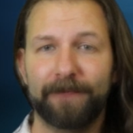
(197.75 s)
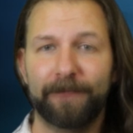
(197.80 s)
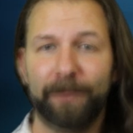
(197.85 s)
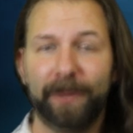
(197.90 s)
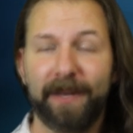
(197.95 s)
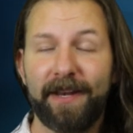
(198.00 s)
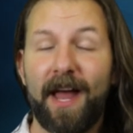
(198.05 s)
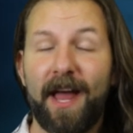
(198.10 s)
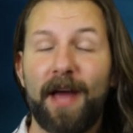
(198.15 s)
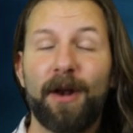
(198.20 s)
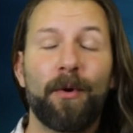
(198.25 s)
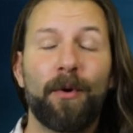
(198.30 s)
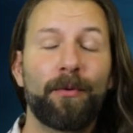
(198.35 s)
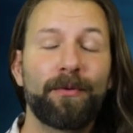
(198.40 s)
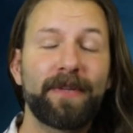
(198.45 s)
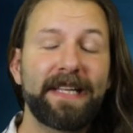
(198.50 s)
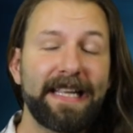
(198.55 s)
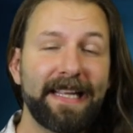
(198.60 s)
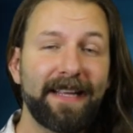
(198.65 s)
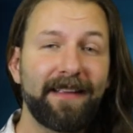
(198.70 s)
But not
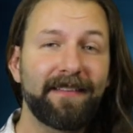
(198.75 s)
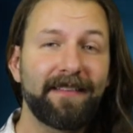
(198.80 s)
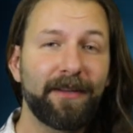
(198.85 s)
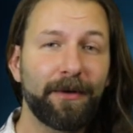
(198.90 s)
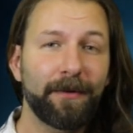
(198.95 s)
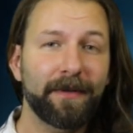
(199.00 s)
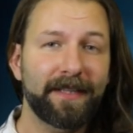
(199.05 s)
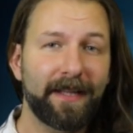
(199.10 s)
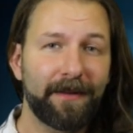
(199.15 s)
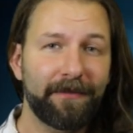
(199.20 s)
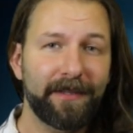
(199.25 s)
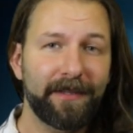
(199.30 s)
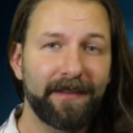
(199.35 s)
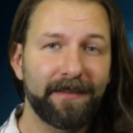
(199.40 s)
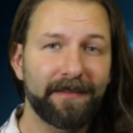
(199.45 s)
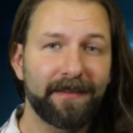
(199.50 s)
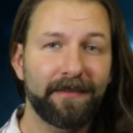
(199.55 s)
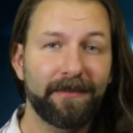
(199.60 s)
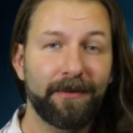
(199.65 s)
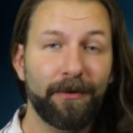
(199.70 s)
only is there a leveling
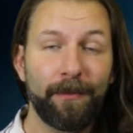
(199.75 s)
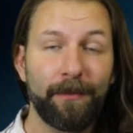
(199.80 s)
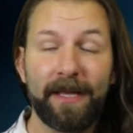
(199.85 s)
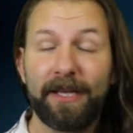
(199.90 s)
system